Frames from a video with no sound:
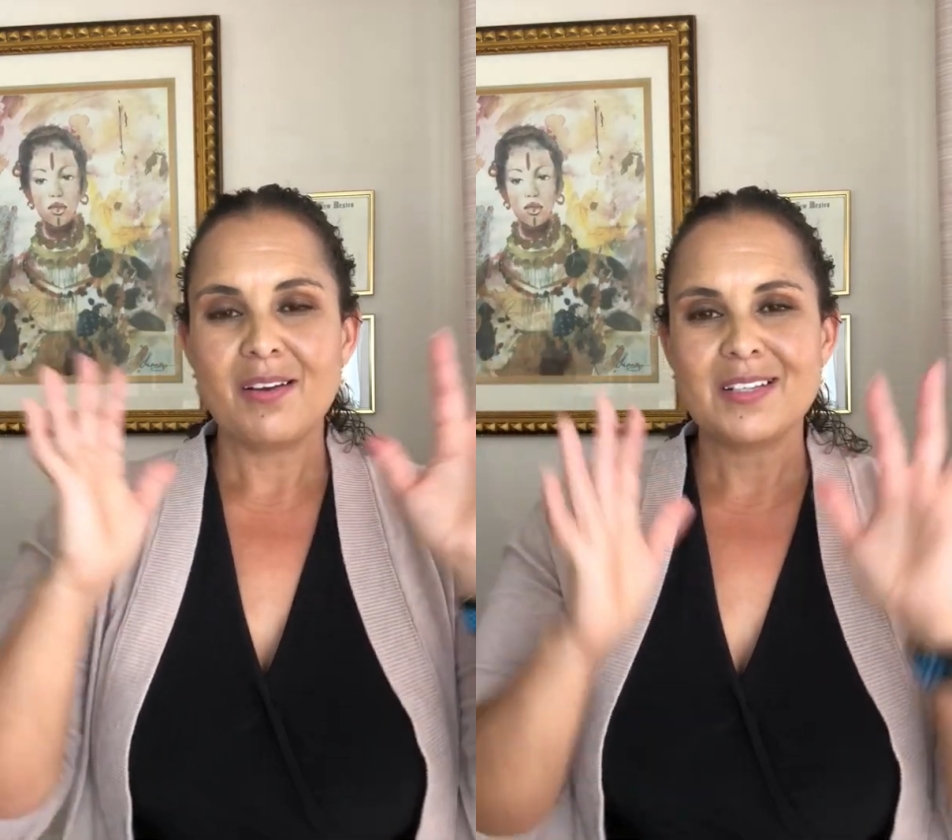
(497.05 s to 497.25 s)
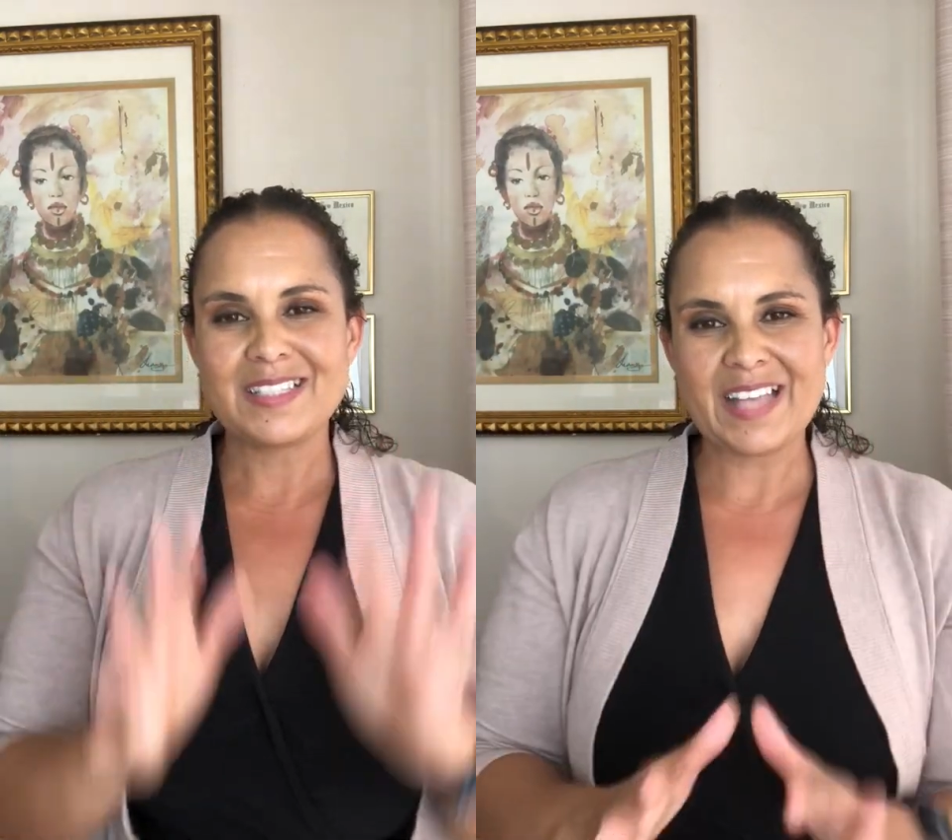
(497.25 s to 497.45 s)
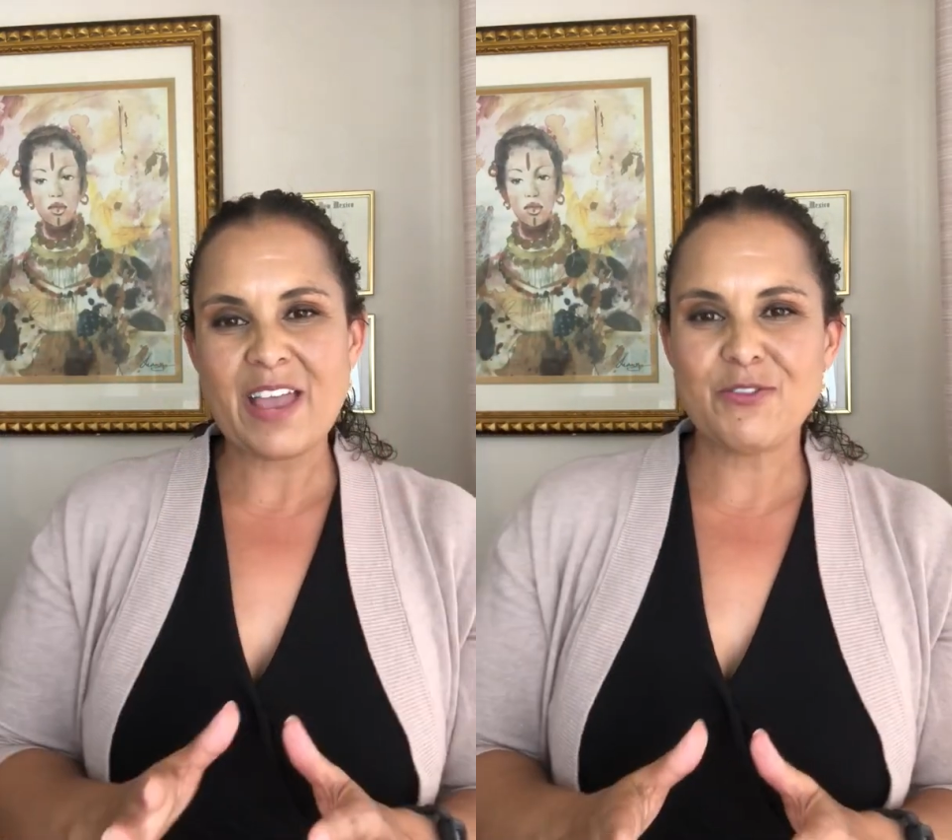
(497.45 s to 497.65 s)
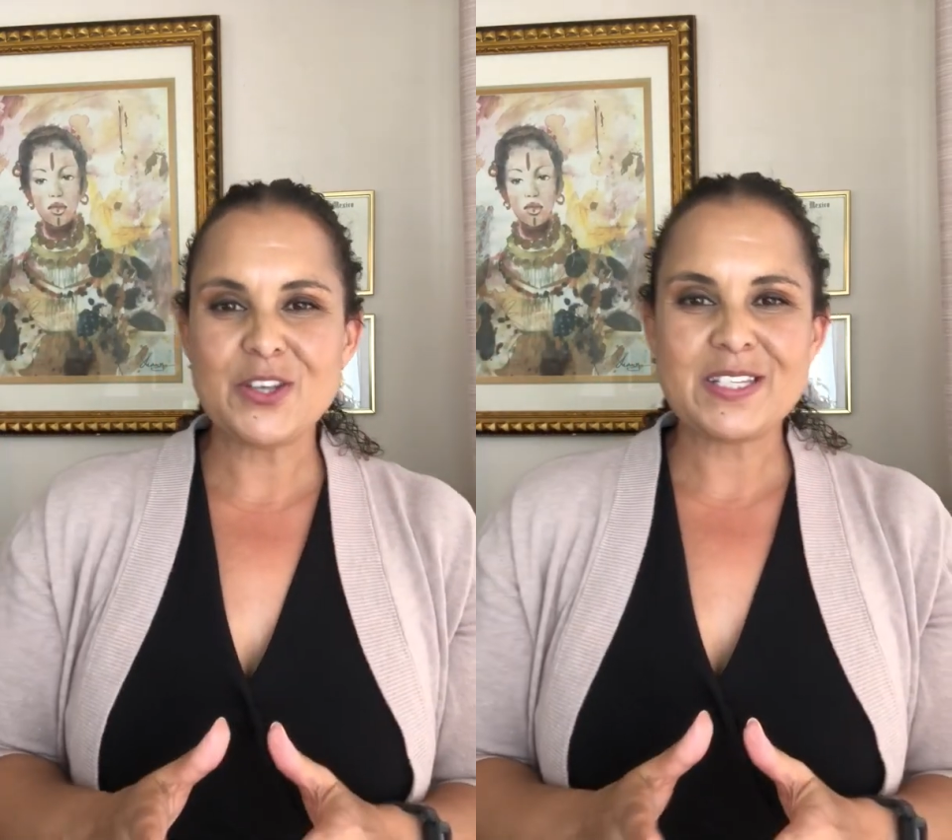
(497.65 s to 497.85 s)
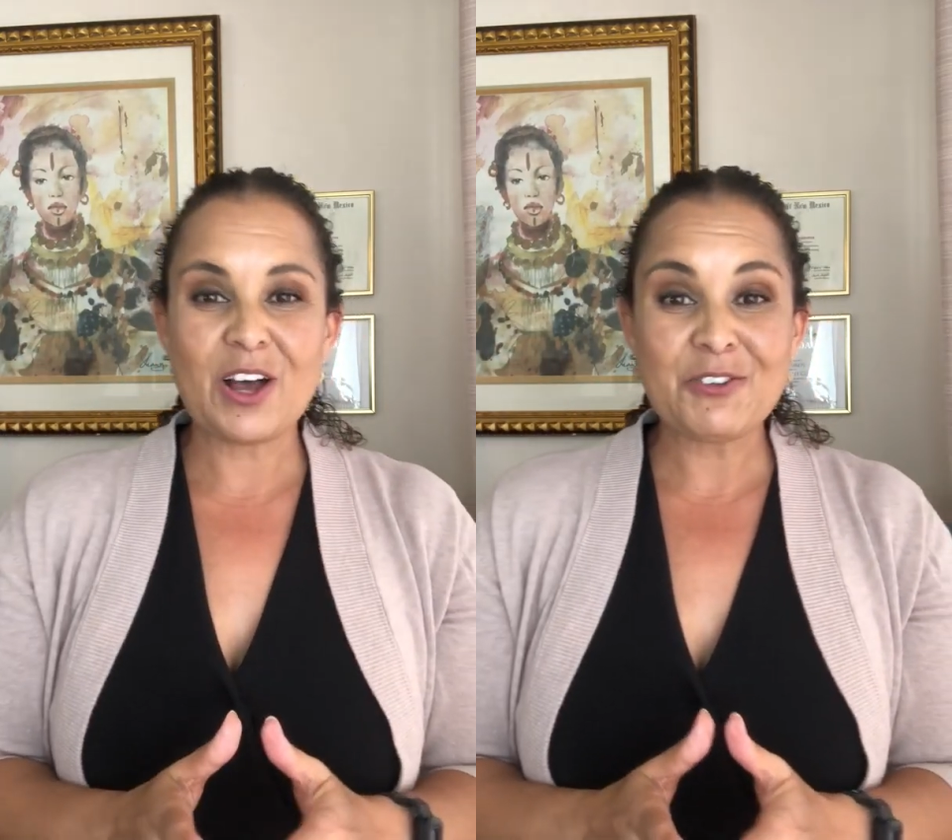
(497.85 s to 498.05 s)
Save
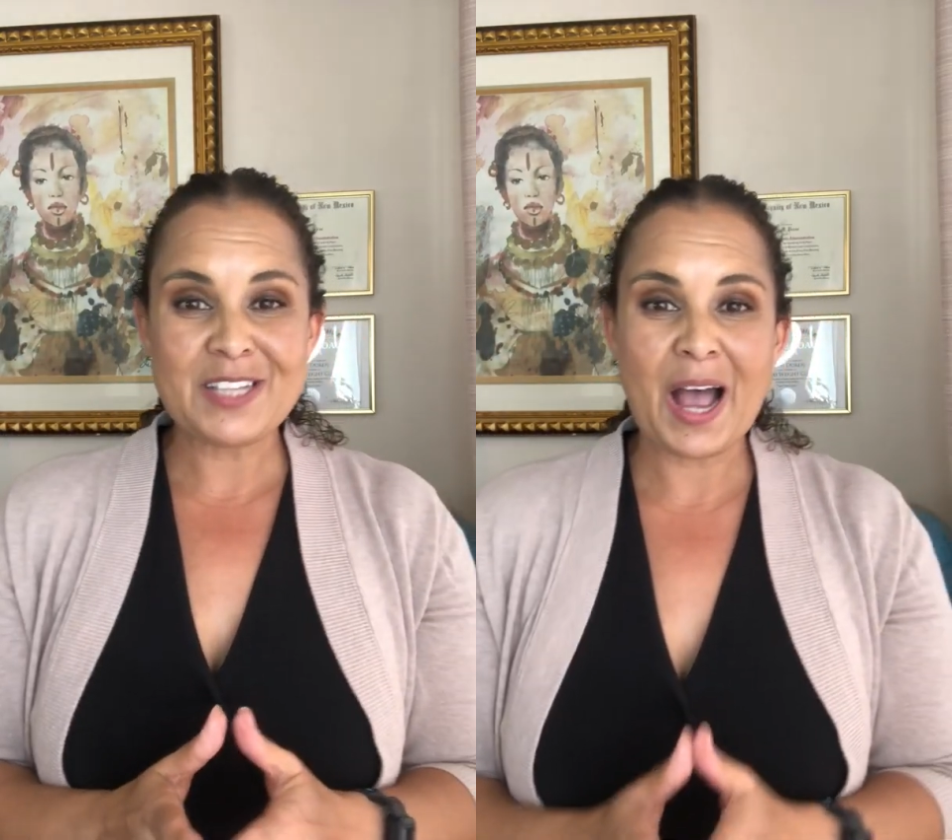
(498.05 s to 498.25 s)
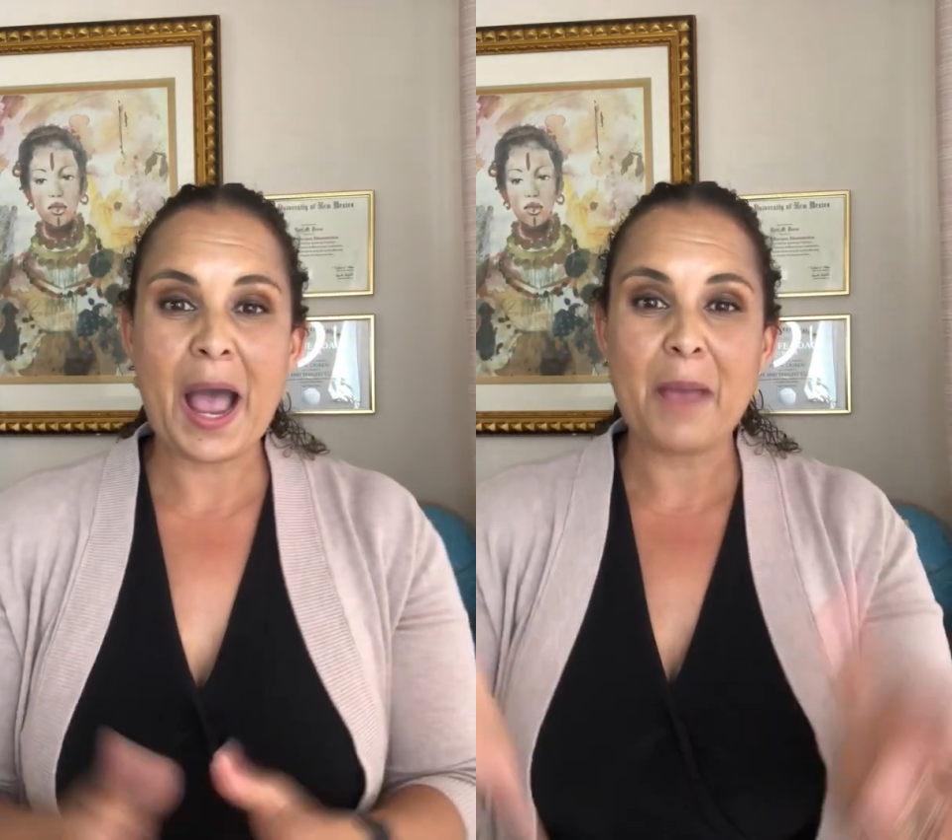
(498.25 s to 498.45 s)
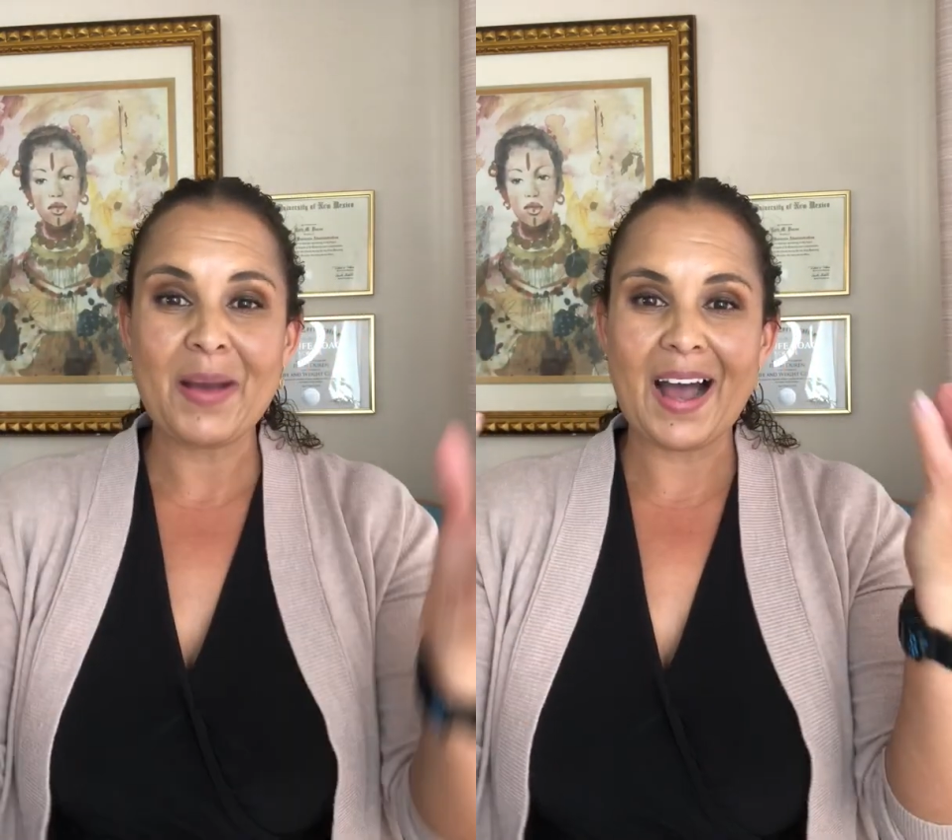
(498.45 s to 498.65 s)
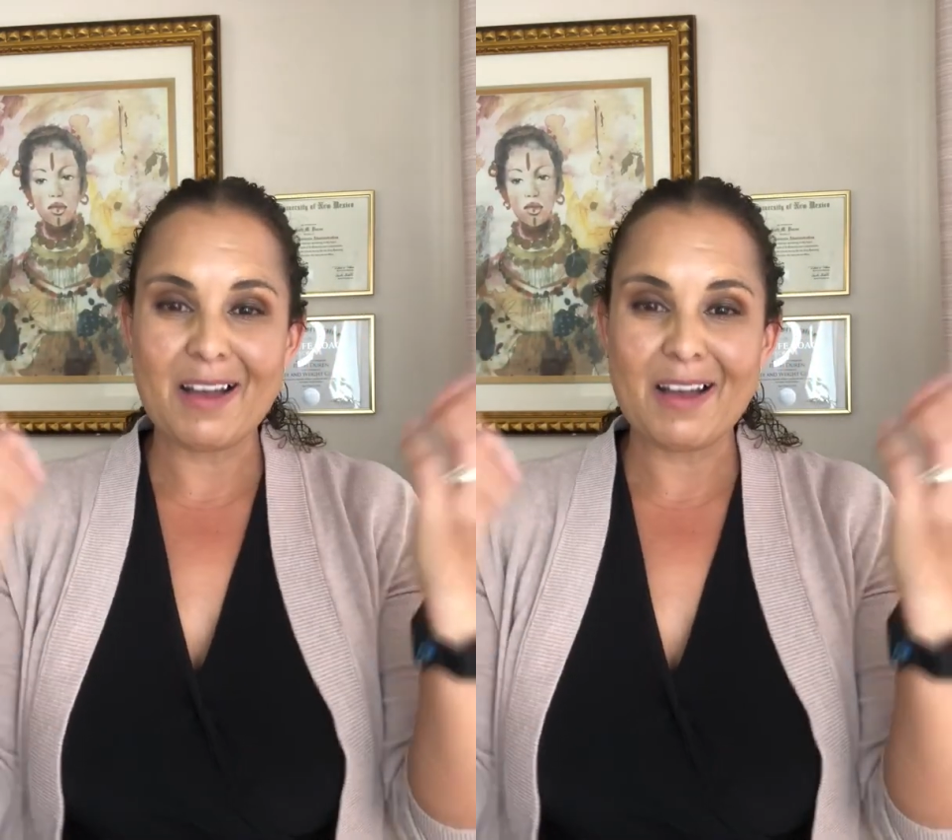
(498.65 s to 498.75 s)
yourself time.